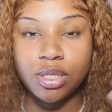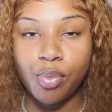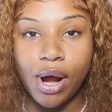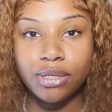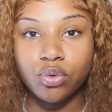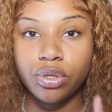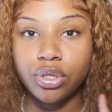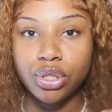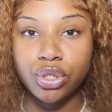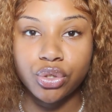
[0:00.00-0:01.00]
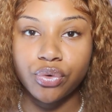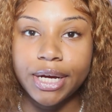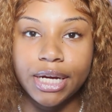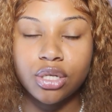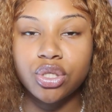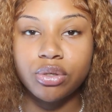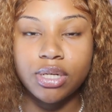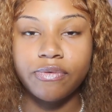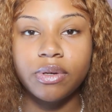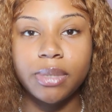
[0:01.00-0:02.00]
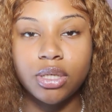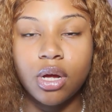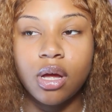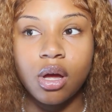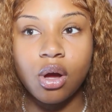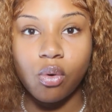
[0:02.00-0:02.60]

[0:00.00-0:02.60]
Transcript: and the price on the screen, so definitely be